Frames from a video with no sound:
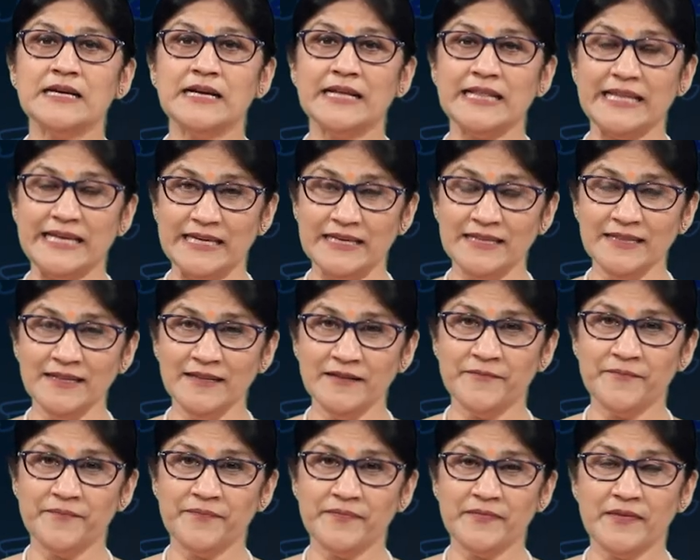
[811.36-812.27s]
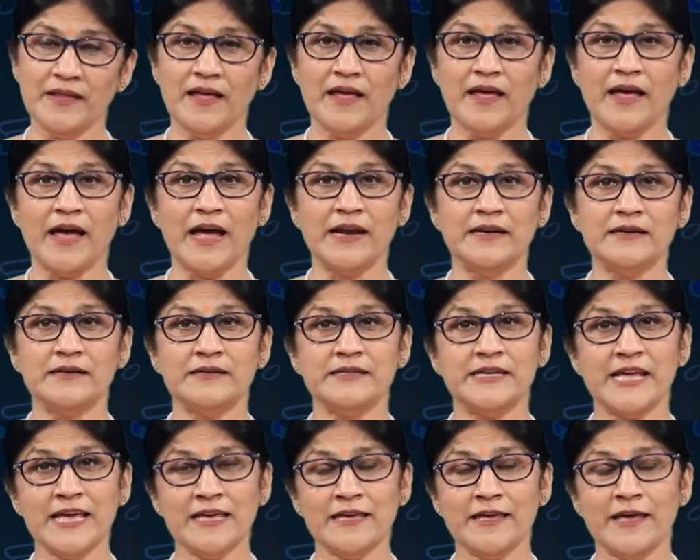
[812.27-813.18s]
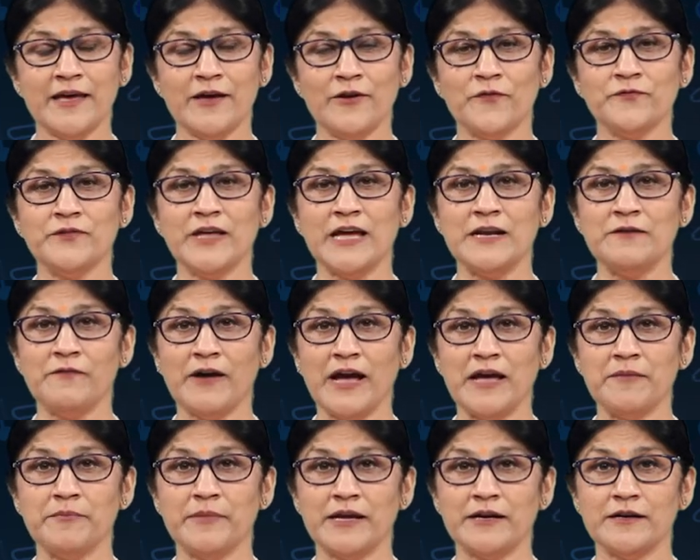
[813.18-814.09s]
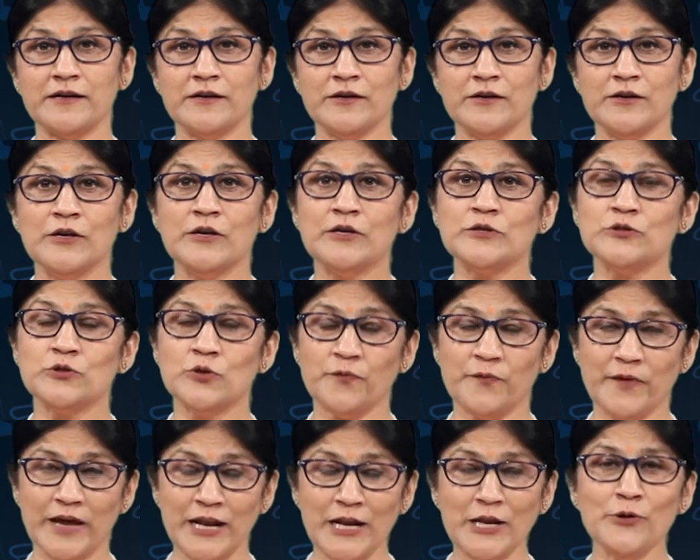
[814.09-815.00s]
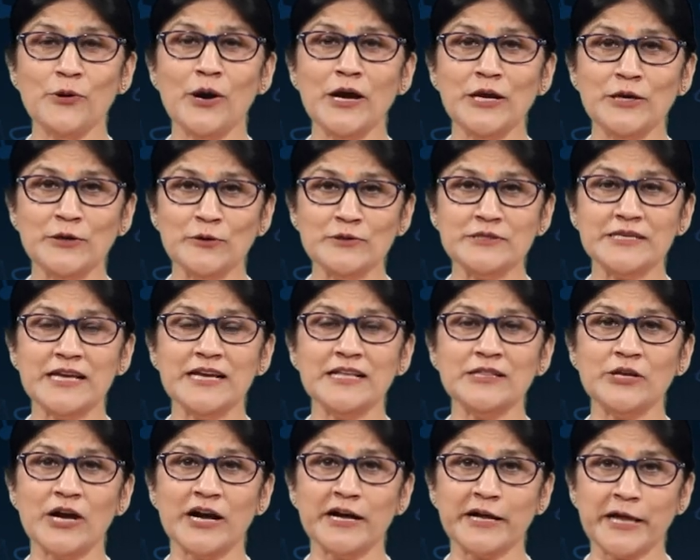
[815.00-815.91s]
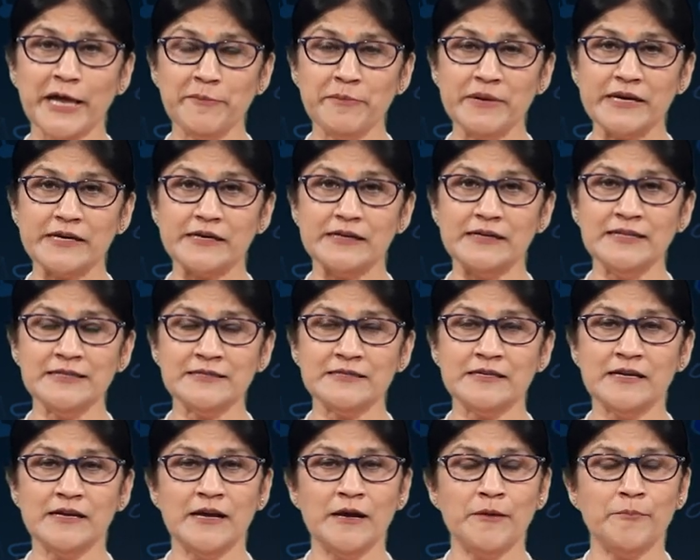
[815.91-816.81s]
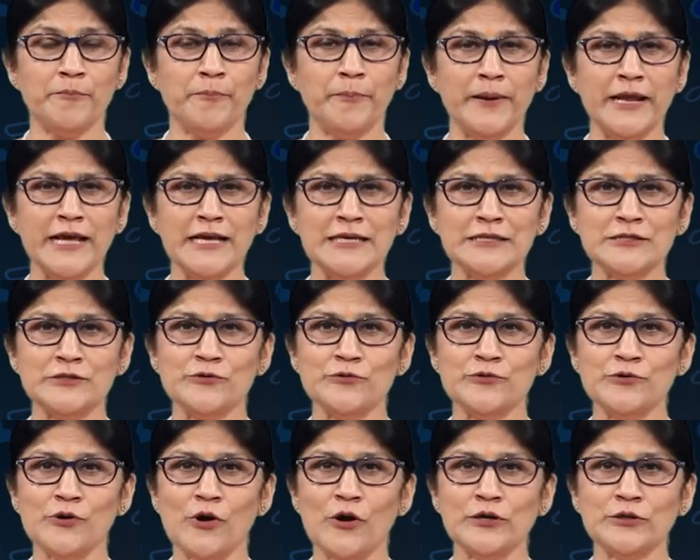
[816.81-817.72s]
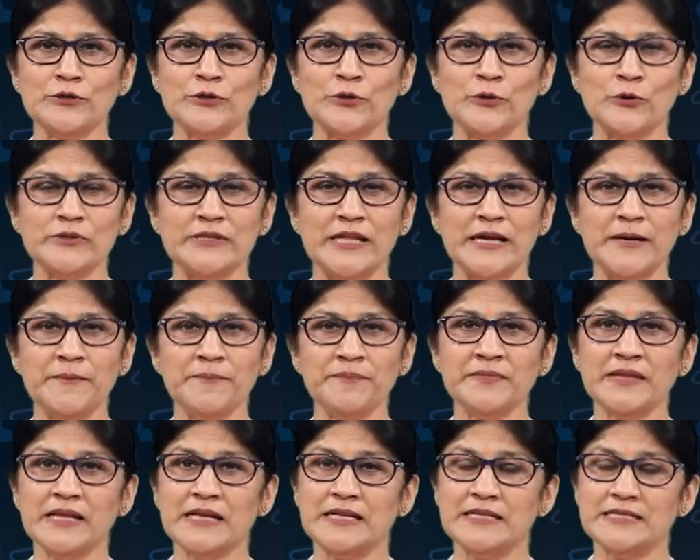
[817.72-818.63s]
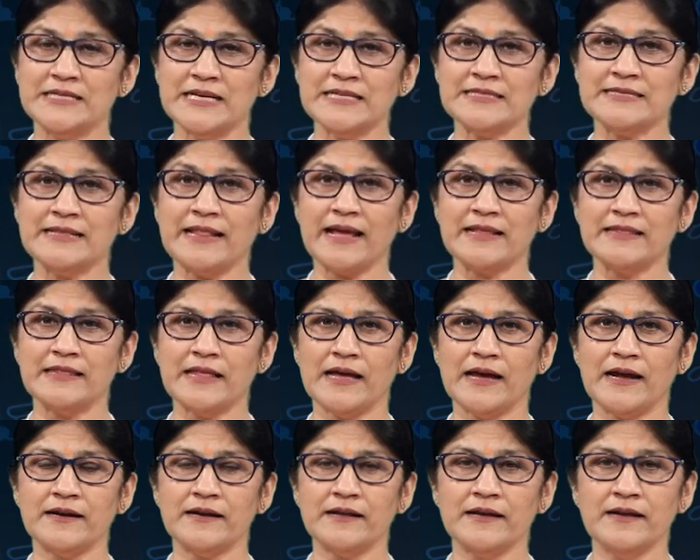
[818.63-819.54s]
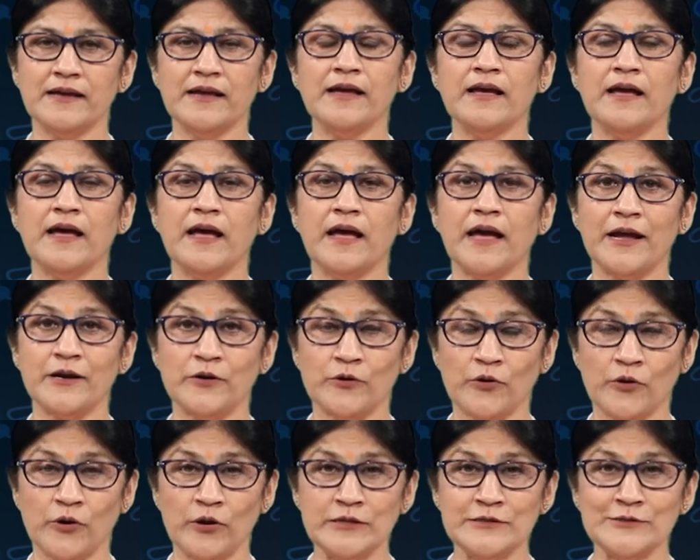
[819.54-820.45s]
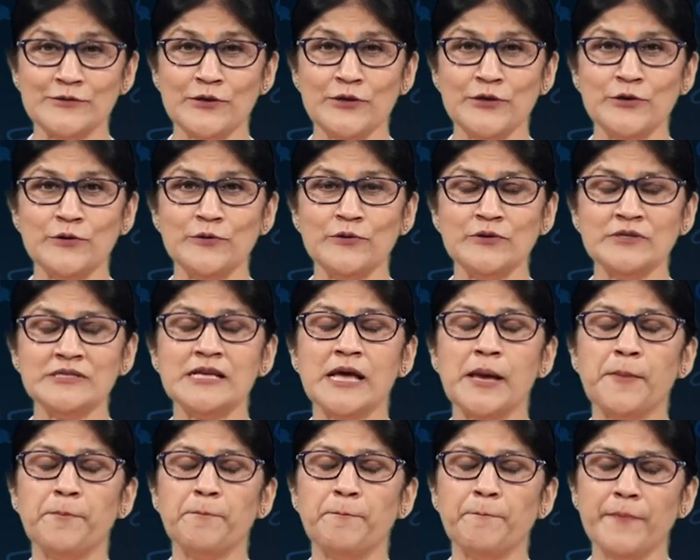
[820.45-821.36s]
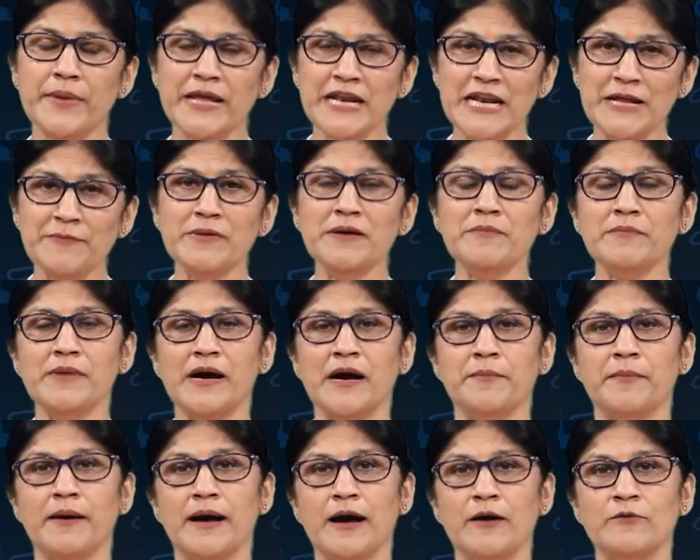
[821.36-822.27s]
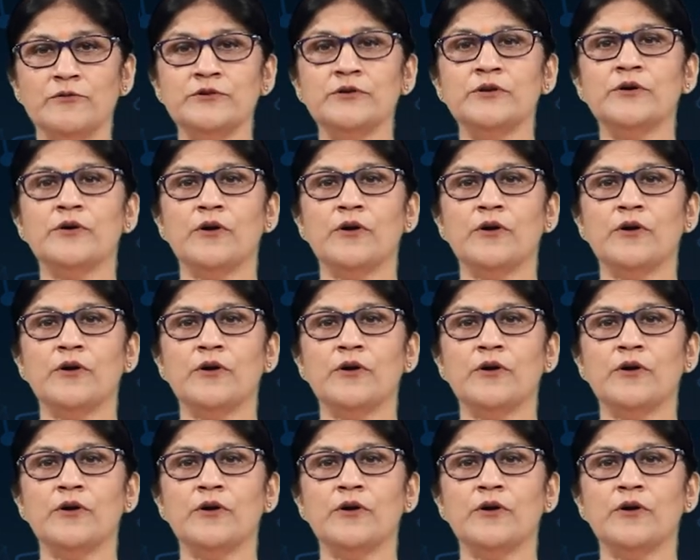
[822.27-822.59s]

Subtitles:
clean and take care of the environment. So, when you are using your chemicals, please do not throw them just like that. And also use minimum amount